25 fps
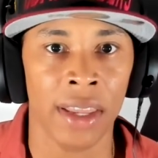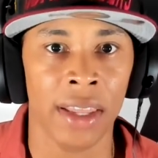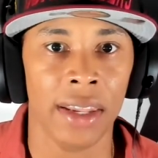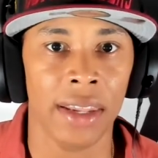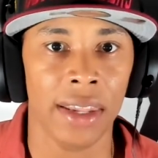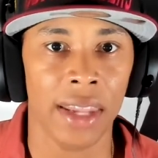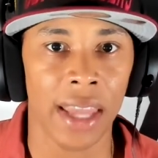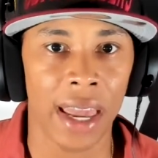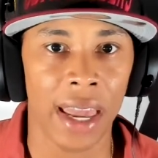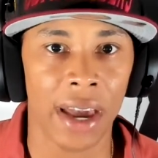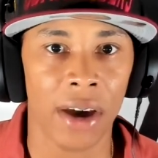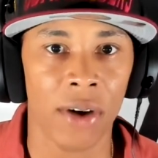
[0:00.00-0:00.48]

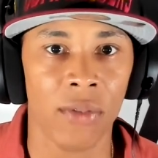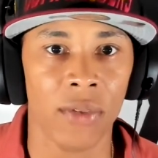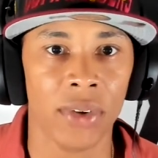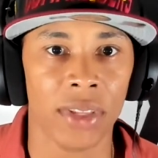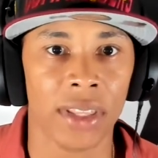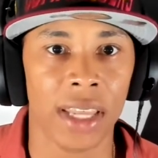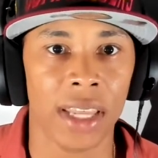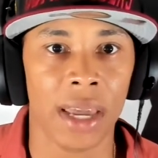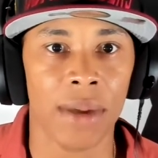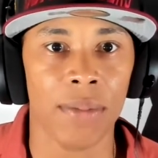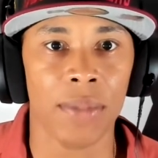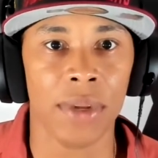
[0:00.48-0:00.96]
Now, with
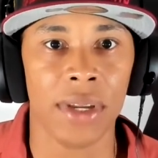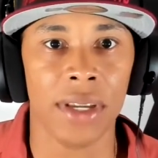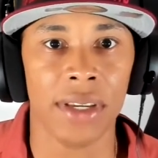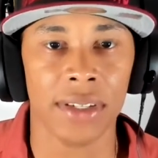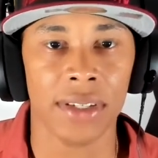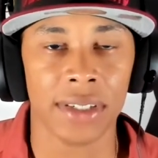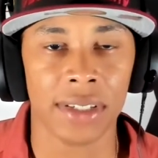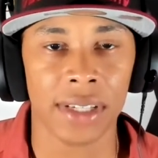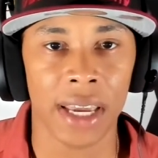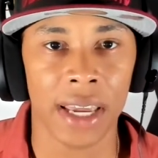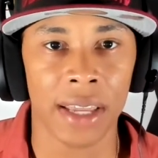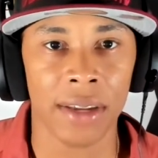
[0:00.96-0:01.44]
that being
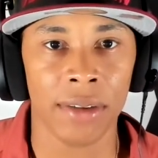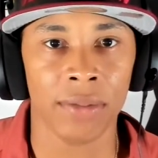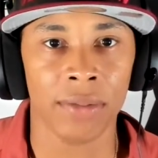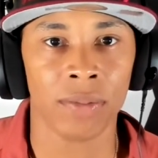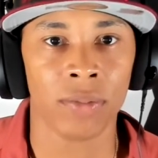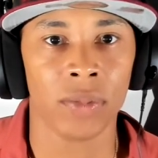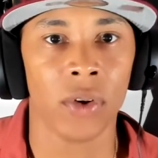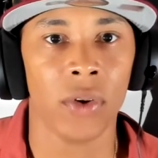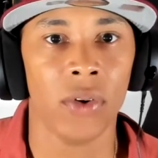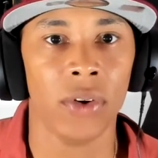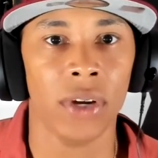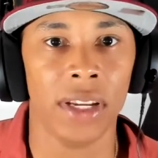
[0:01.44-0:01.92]
said,
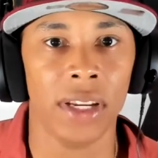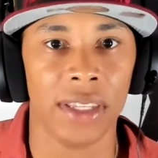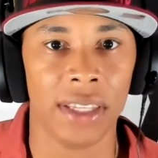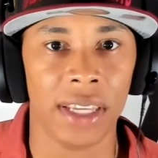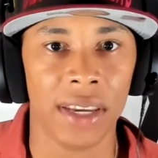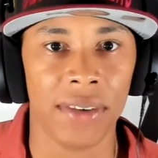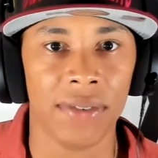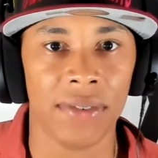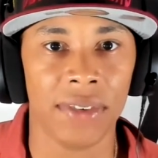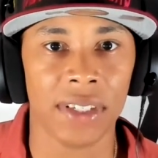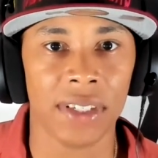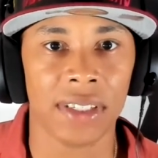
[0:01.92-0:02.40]
on the
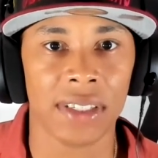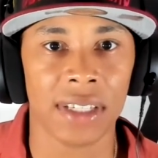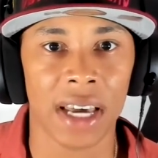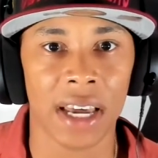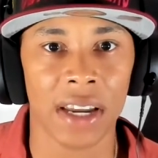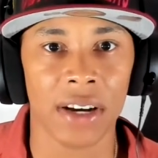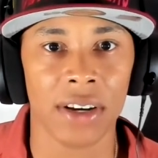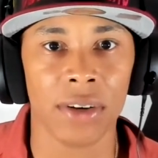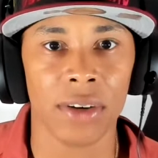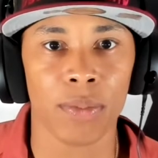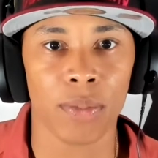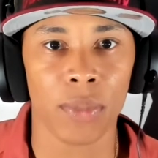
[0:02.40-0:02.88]
defense
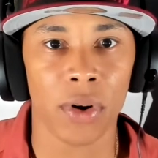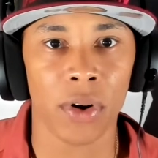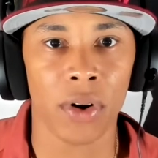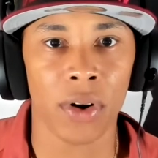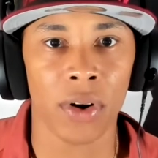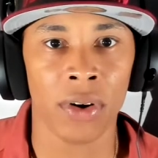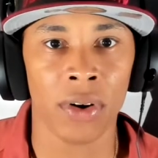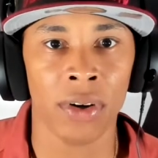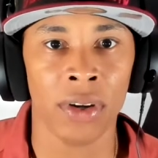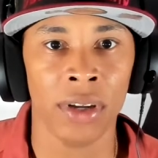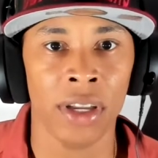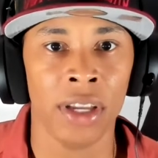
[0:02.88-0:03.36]
side of the
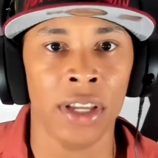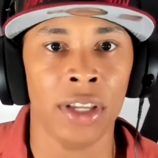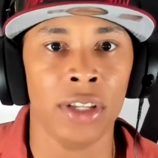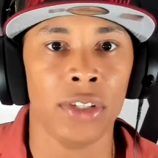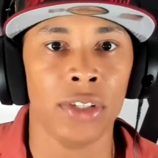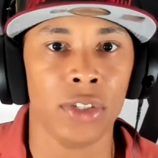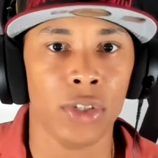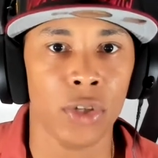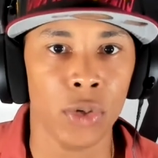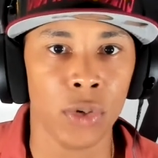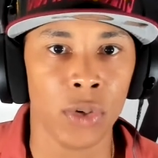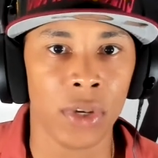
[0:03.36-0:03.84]
ball,
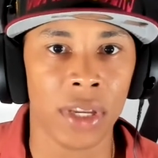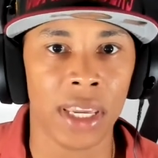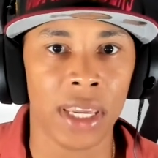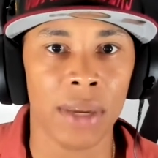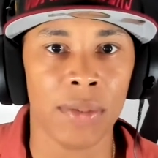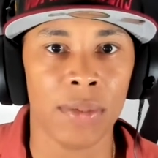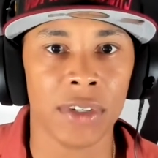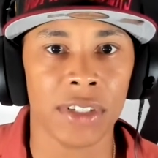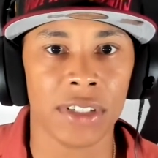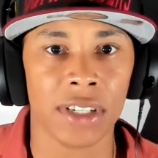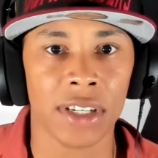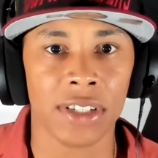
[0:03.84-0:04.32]
Two key
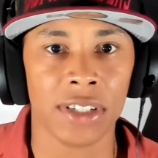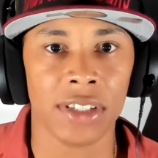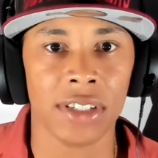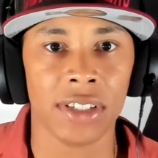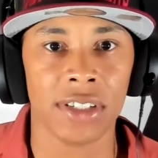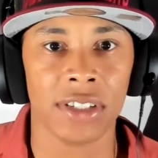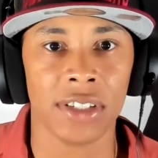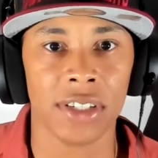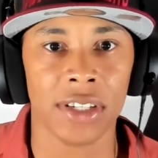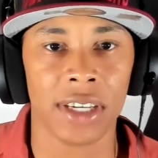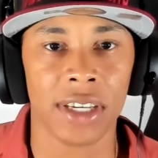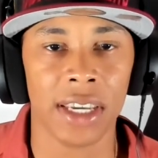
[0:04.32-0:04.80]
positions
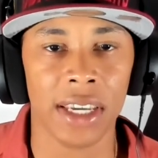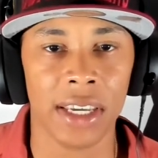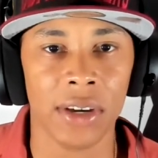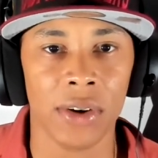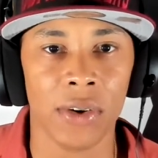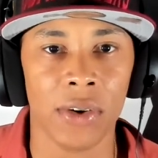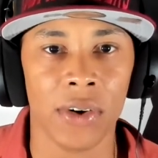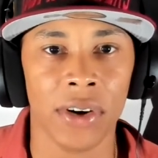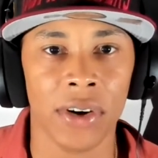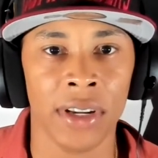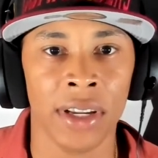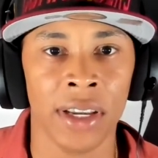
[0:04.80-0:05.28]
to key
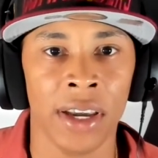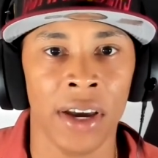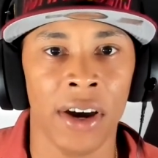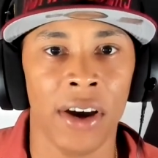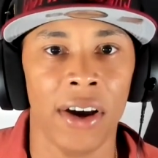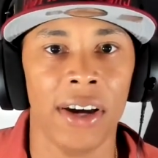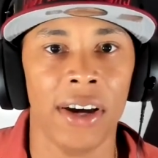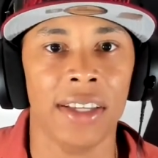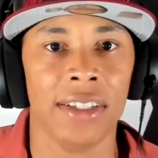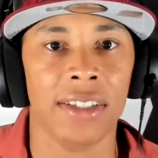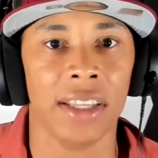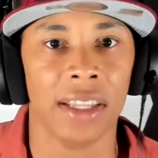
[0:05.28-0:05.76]
on
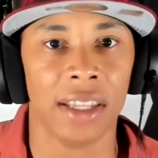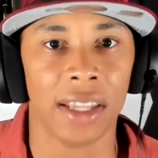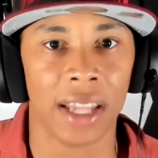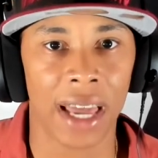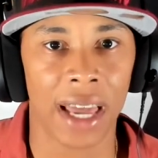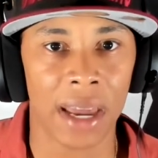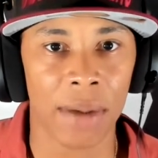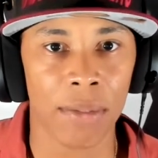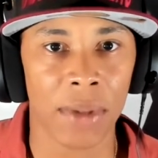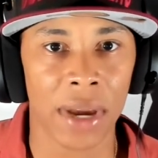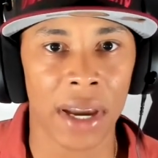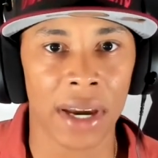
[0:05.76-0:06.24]
is the
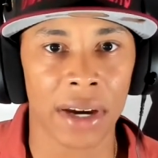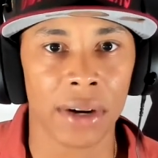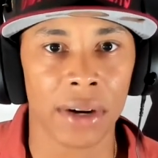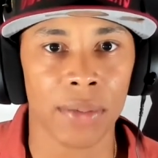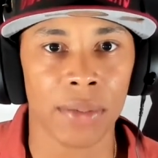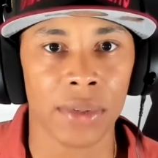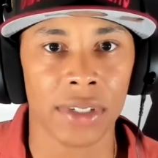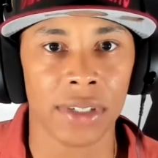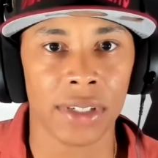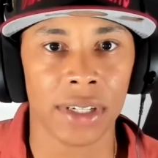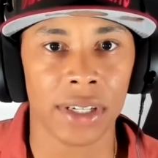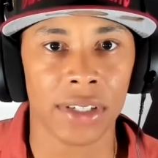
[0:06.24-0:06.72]
linebacker
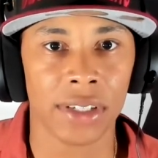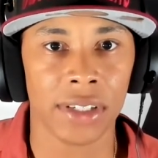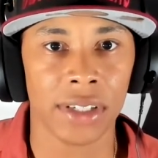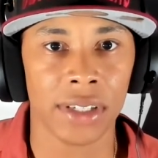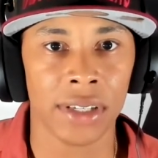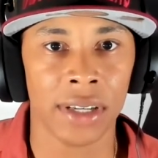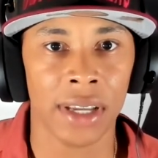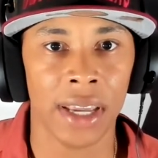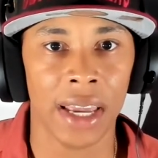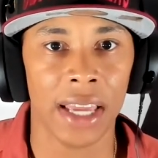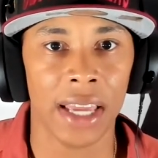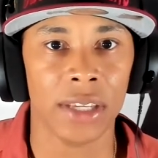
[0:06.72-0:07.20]

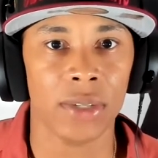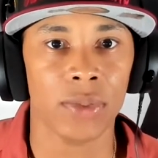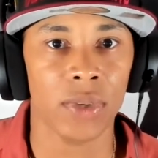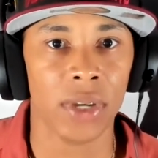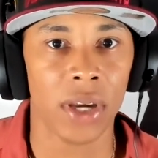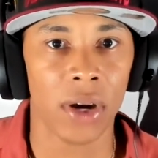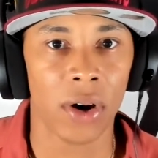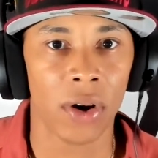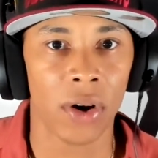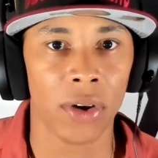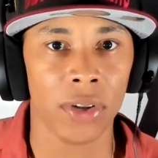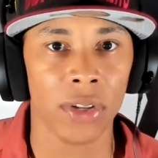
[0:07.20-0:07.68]
position, as we
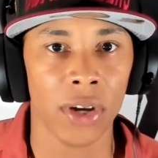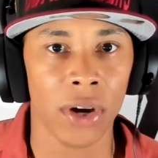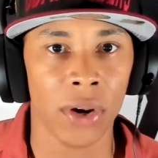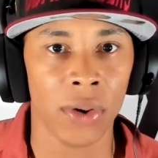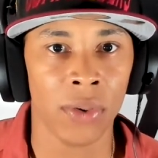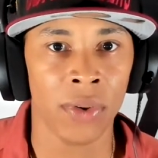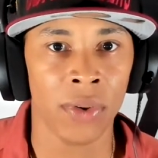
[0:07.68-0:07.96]
all know,